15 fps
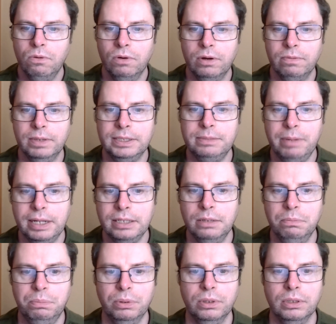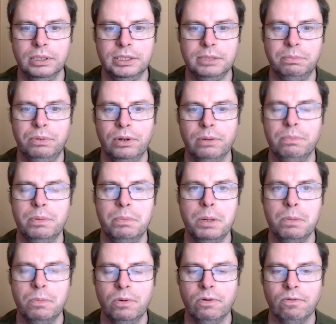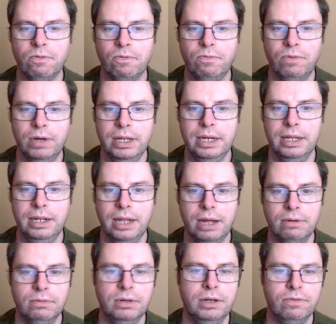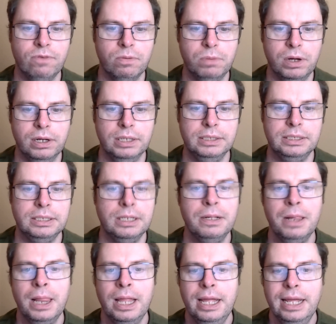Would have expected Bulls to put up a bit more of a fight in that one, if I'm honest.